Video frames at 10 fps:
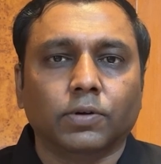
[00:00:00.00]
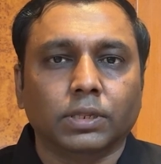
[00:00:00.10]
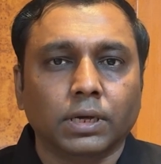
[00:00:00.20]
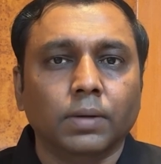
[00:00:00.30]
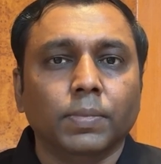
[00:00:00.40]
for
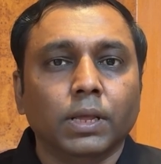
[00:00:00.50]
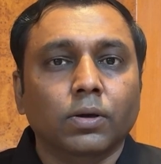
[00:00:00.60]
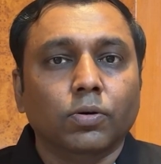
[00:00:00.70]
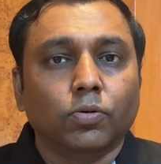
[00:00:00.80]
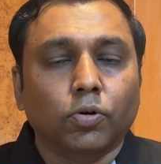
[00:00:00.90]
the
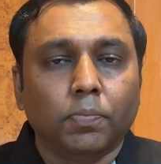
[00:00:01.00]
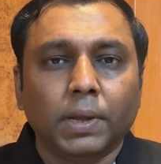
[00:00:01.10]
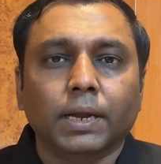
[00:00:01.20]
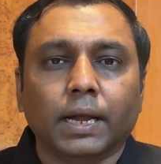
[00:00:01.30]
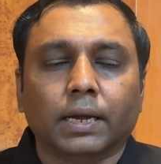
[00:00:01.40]

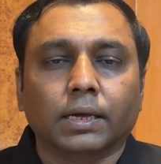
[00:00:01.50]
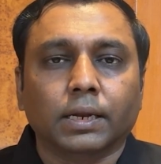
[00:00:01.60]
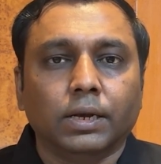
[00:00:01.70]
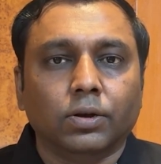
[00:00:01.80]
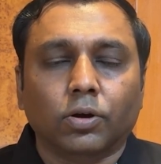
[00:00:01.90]
open
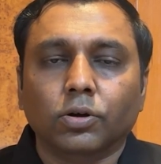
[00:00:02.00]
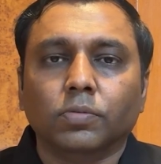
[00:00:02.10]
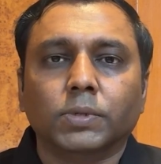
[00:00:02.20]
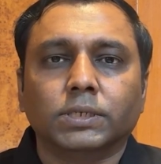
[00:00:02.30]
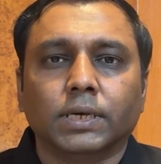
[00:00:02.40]
category
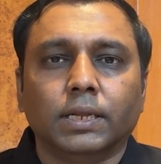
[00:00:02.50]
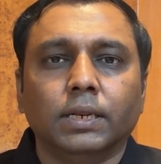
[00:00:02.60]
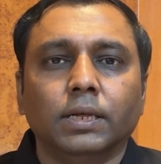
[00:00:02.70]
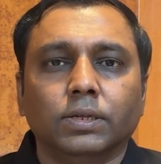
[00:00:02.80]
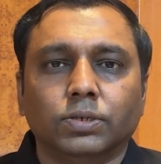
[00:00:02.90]

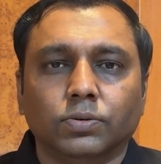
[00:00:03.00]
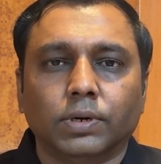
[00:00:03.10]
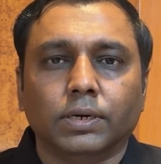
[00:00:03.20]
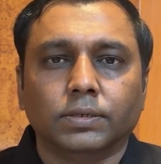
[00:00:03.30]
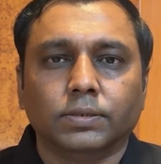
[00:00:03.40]
non-domicile
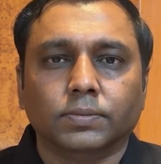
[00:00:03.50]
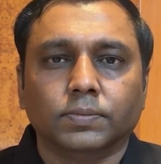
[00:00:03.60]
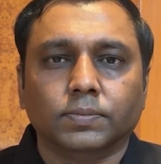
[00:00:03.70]
students.